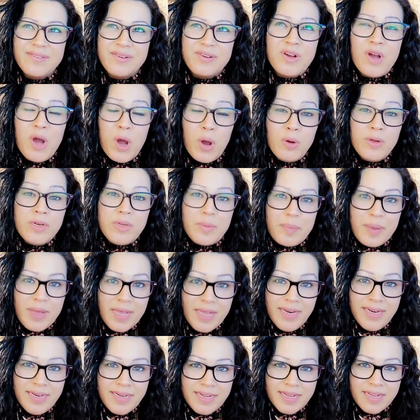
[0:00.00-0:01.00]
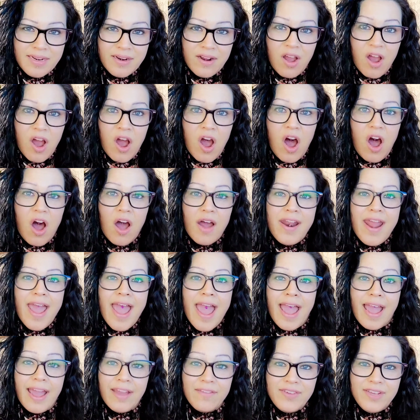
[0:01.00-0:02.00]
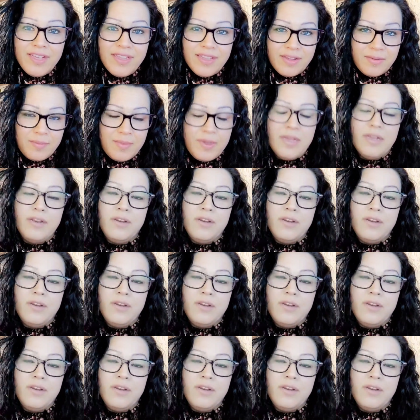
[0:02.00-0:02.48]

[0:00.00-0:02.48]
codependent on having them in